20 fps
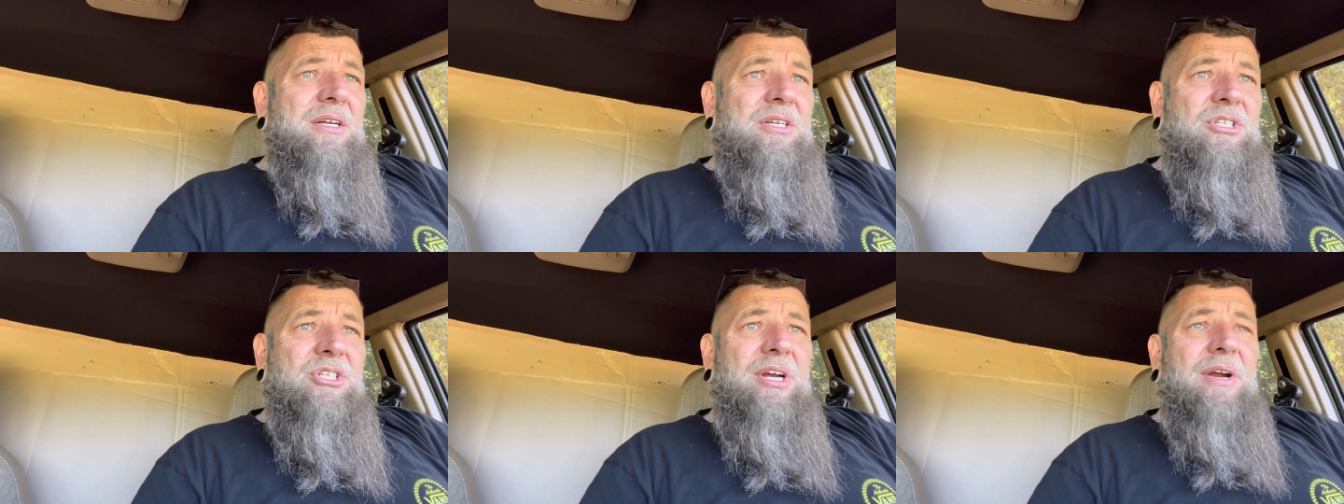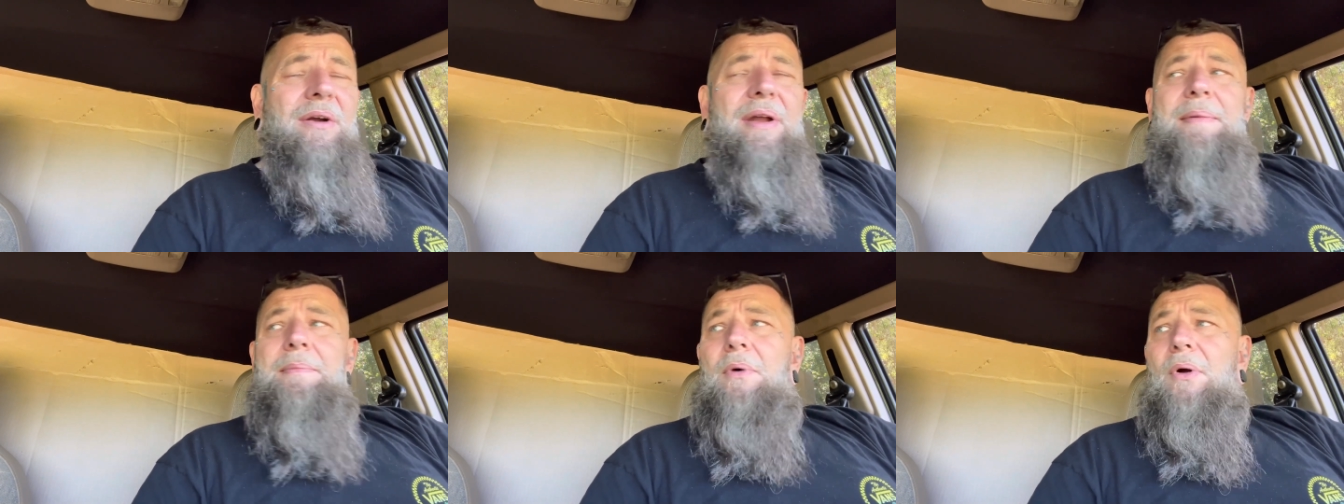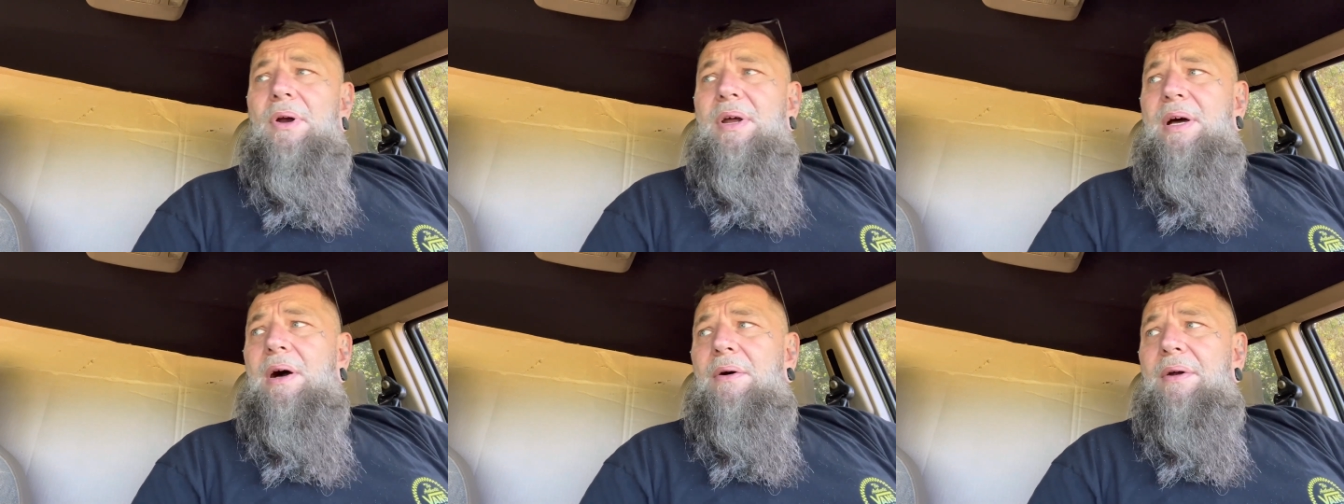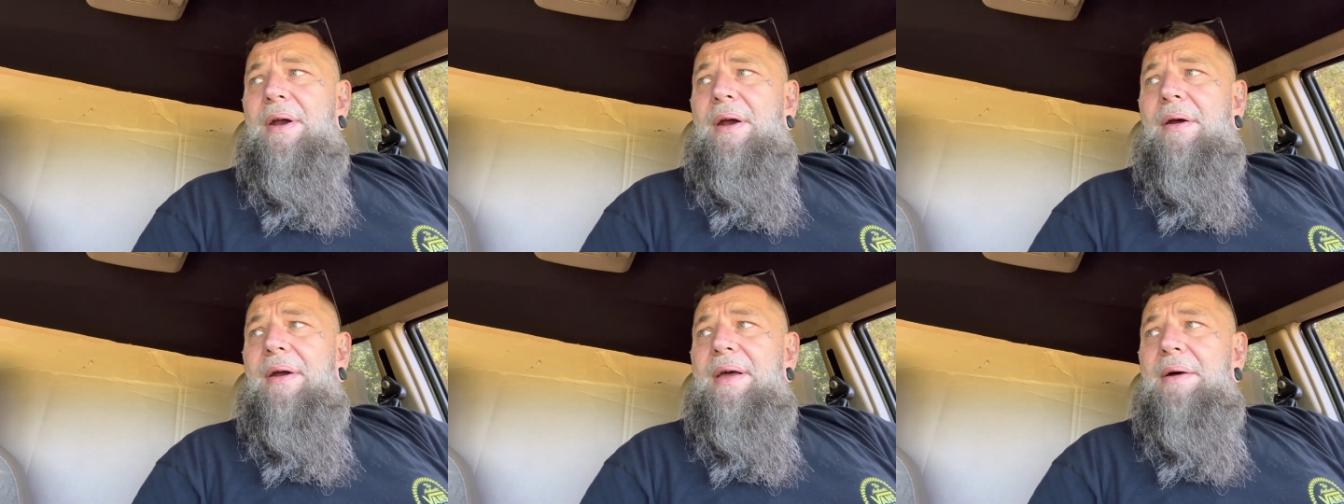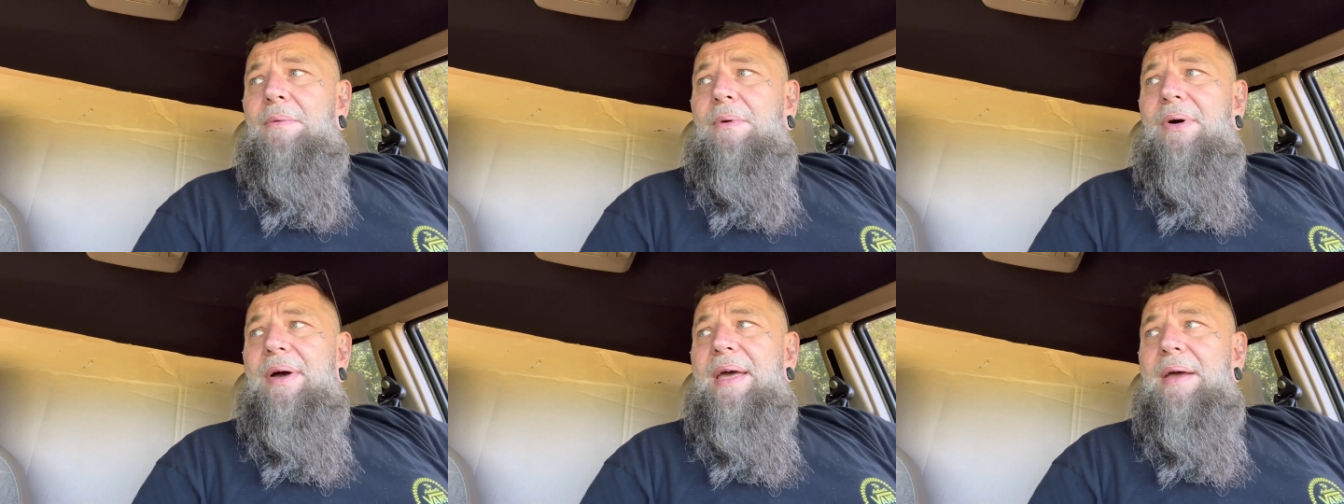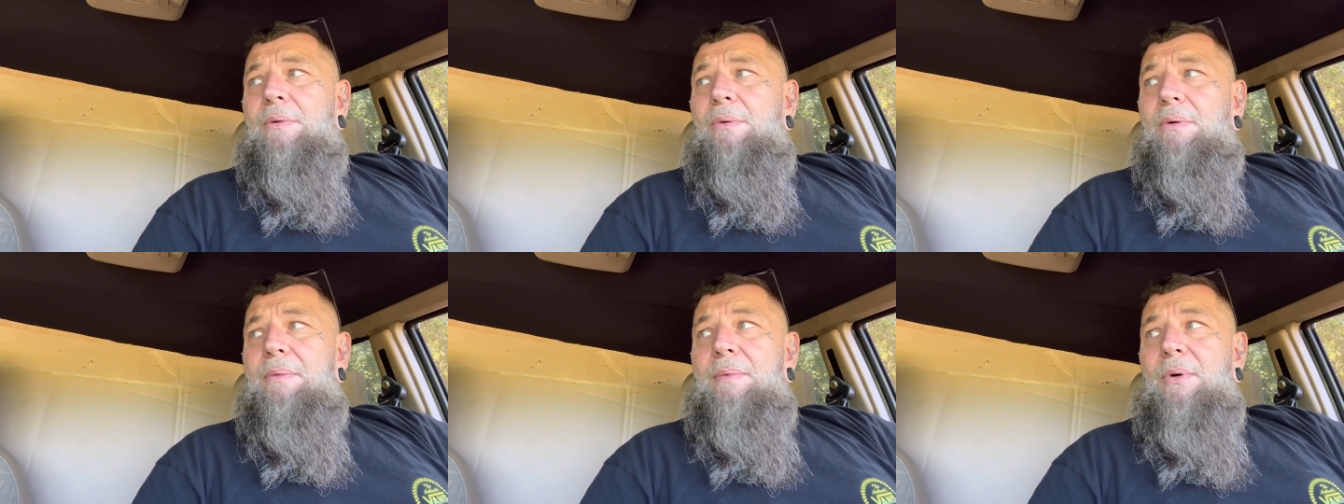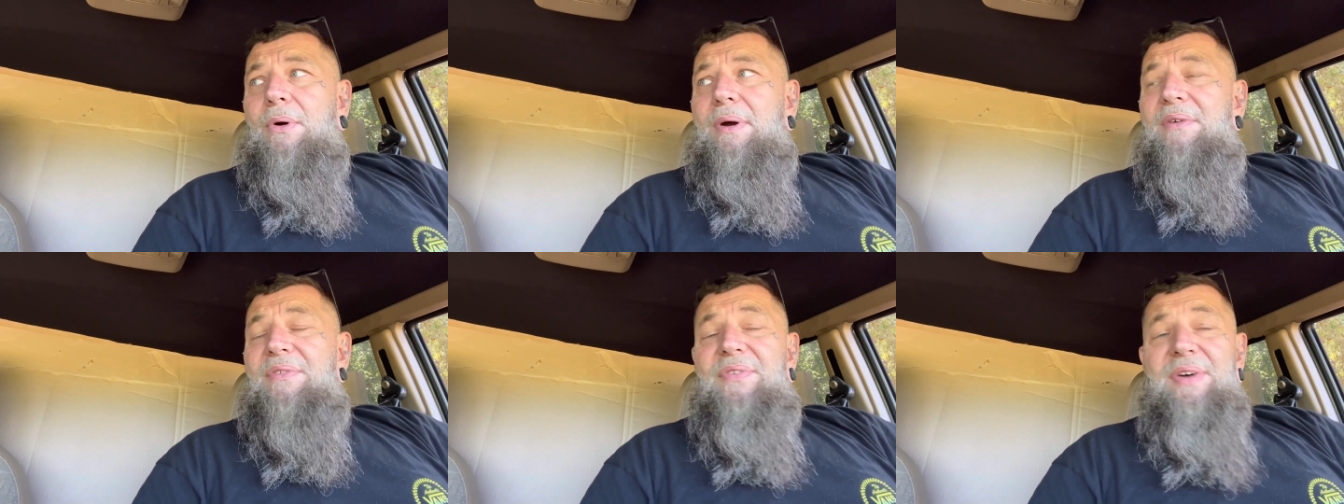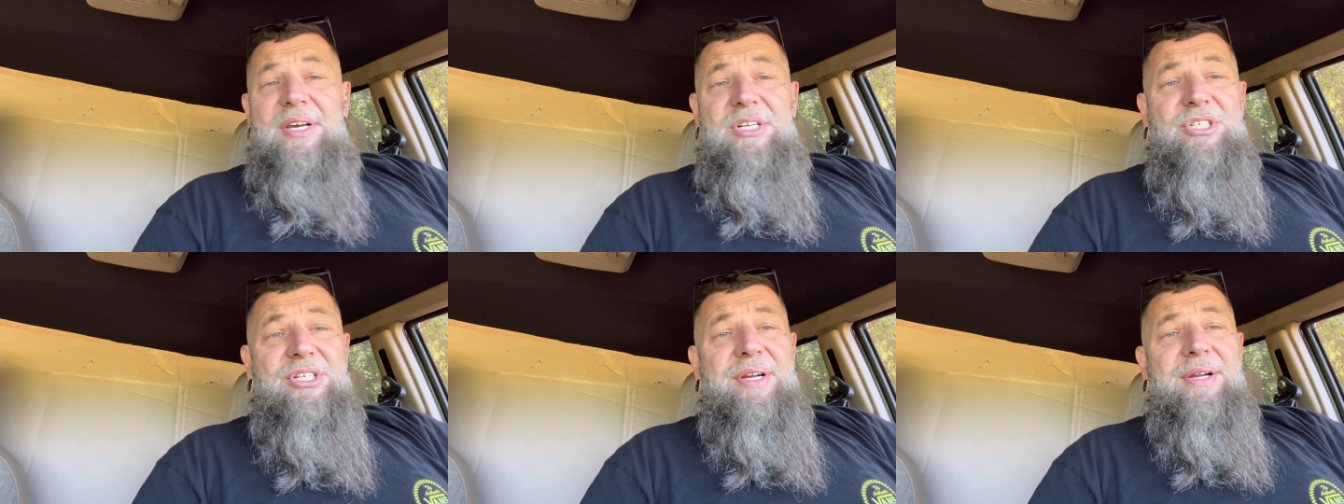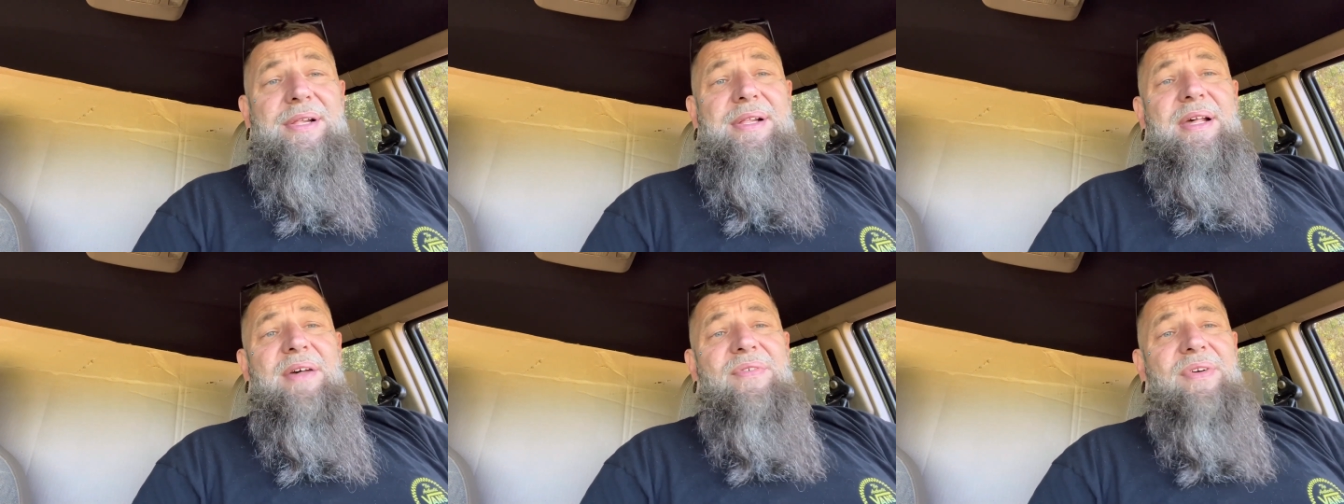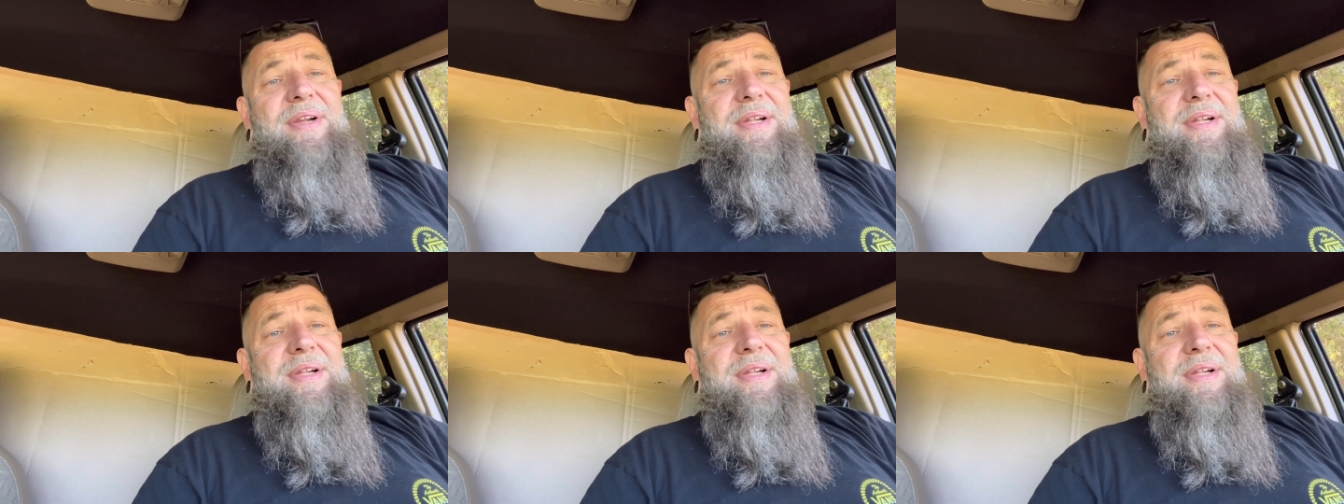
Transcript: Generally, more cone area will equal more efficiency if